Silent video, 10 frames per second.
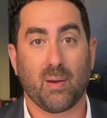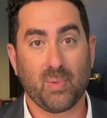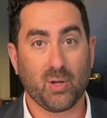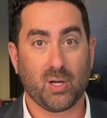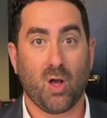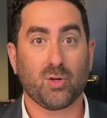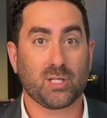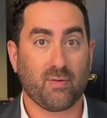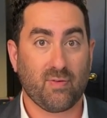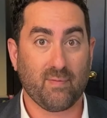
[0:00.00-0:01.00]
$10 million
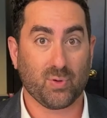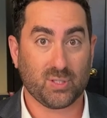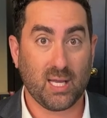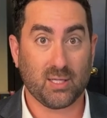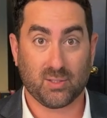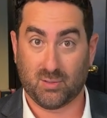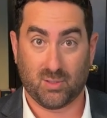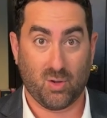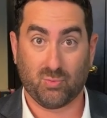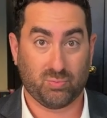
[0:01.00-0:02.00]
at 5% is
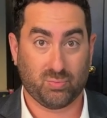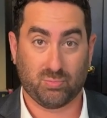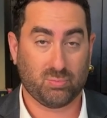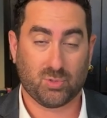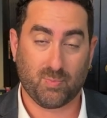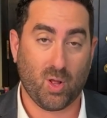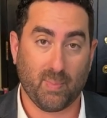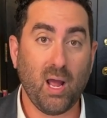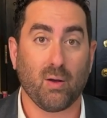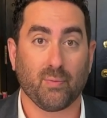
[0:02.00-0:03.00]
no small
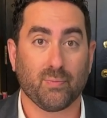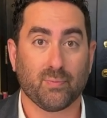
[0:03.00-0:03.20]
amount.